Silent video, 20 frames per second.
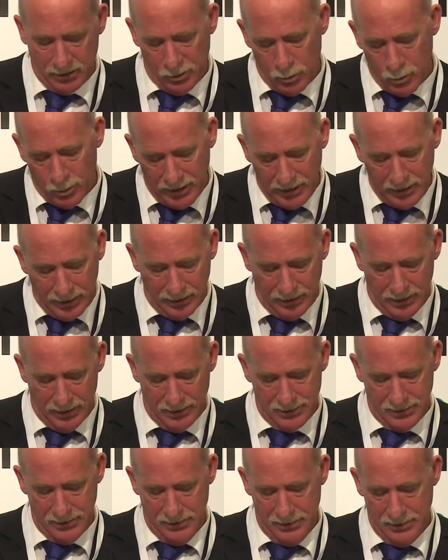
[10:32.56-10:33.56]
cooking
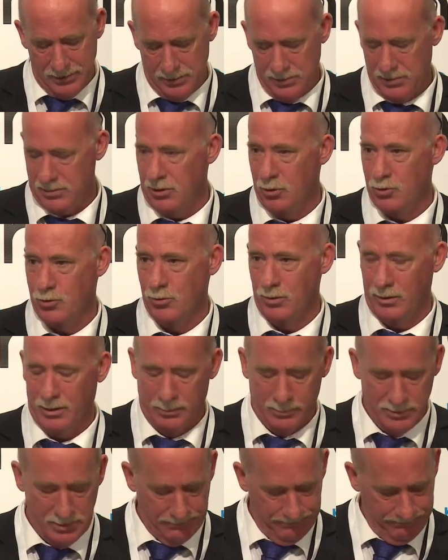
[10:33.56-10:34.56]
classes and social
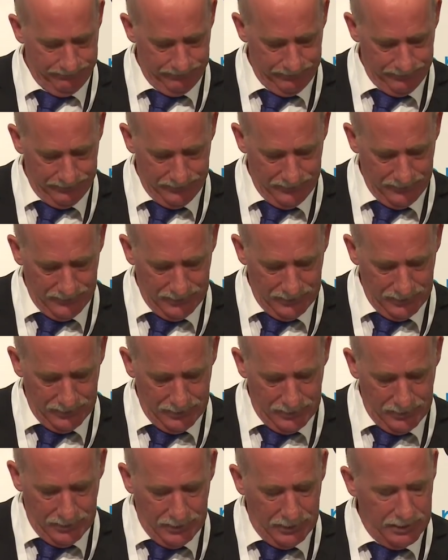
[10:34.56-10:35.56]
clubs.
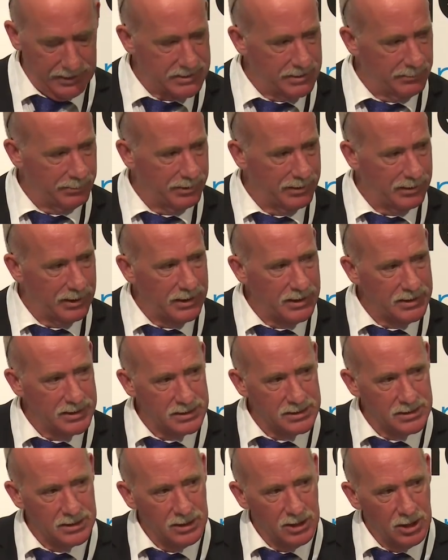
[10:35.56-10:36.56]
It's a
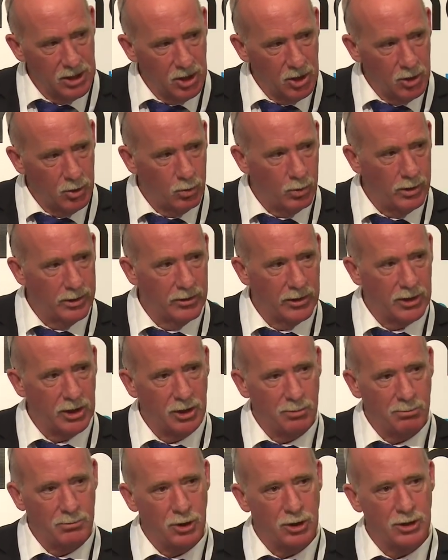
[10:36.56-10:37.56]
place where a
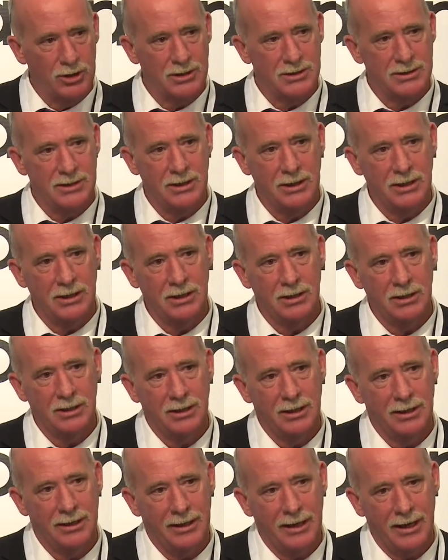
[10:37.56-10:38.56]
community
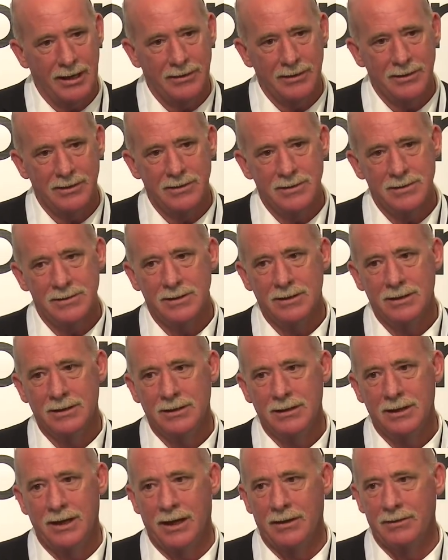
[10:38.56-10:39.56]
gathers
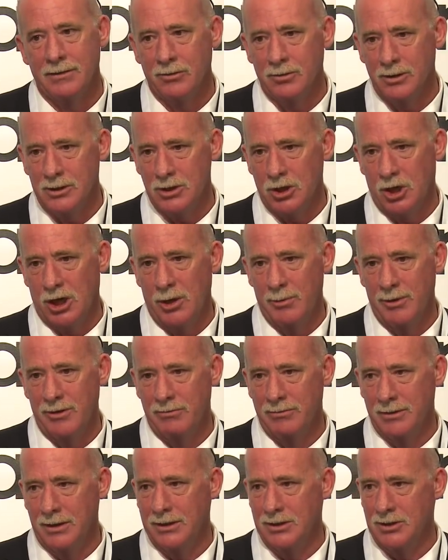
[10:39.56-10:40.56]
at the
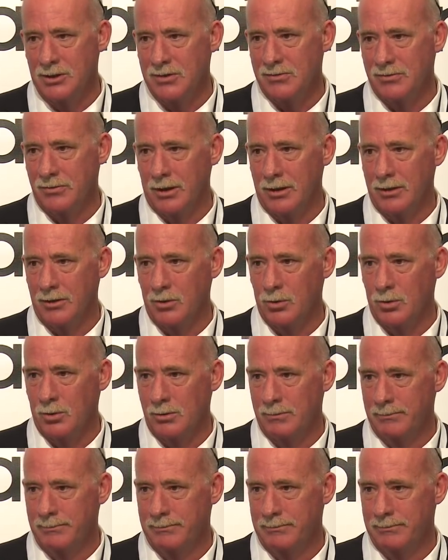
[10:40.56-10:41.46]
retirement village's front door.